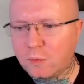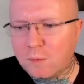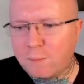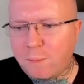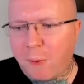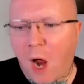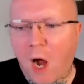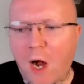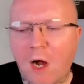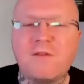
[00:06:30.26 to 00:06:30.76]

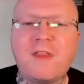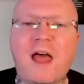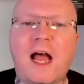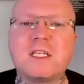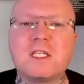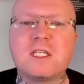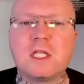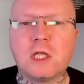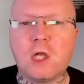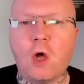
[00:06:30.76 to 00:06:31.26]
part of
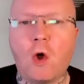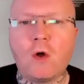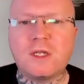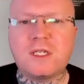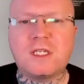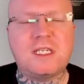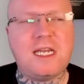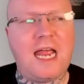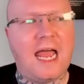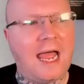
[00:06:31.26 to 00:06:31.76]
that's
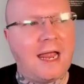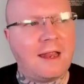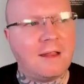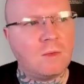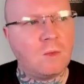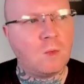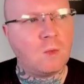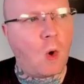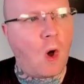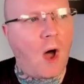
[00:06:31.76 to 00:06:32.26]
lost
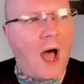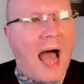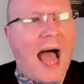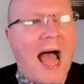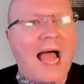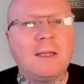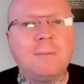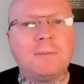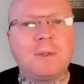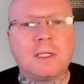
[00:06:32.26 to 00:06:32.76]
in what
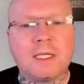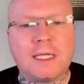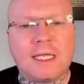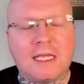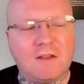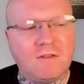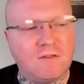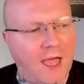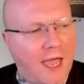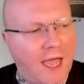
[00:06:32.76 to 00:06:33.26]
I
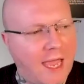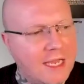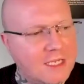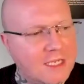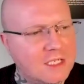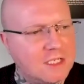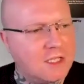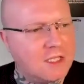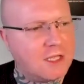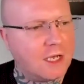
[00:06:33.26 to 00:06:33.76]
believe
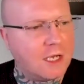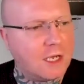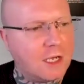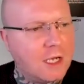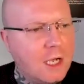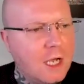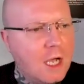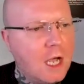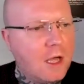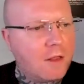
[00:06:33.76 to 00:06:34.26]
is the
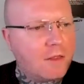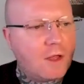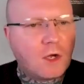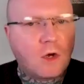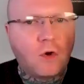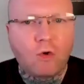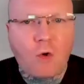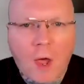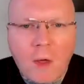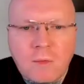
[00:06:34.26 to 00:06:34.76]

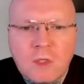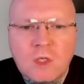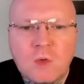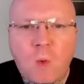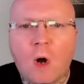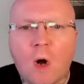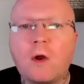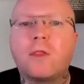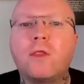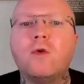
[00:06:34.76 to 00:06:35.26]

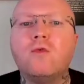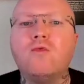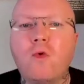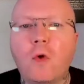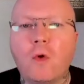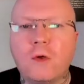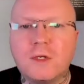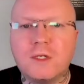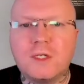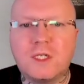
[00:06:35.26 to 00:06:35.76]
groundwork, the roots.